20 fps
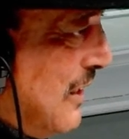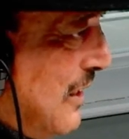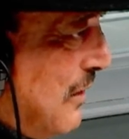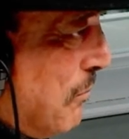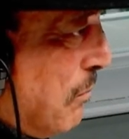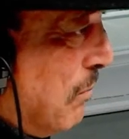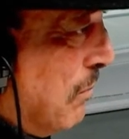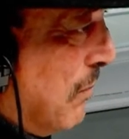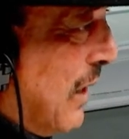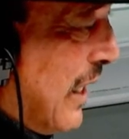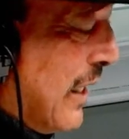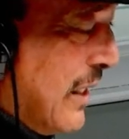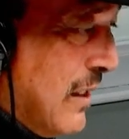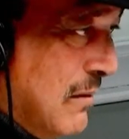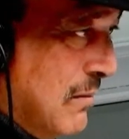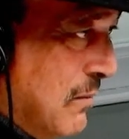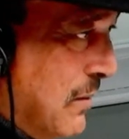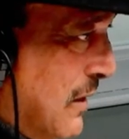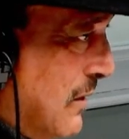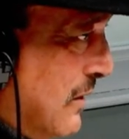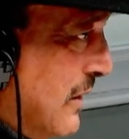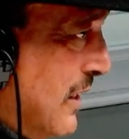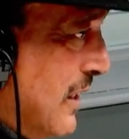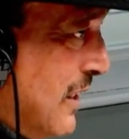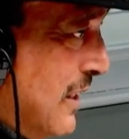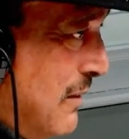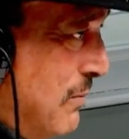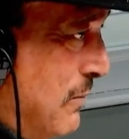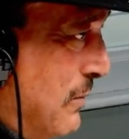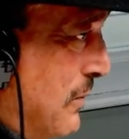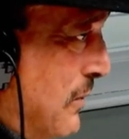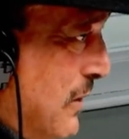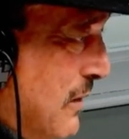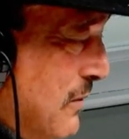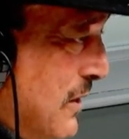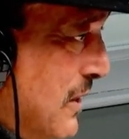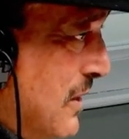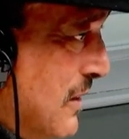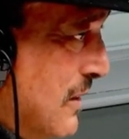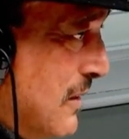mind-blowing.
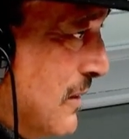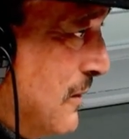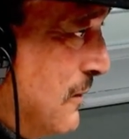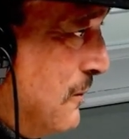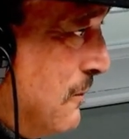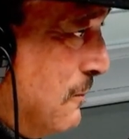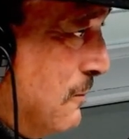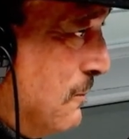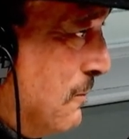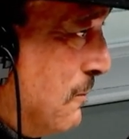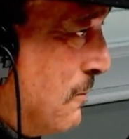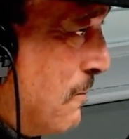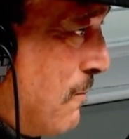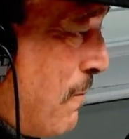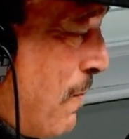Promise you. Yeah.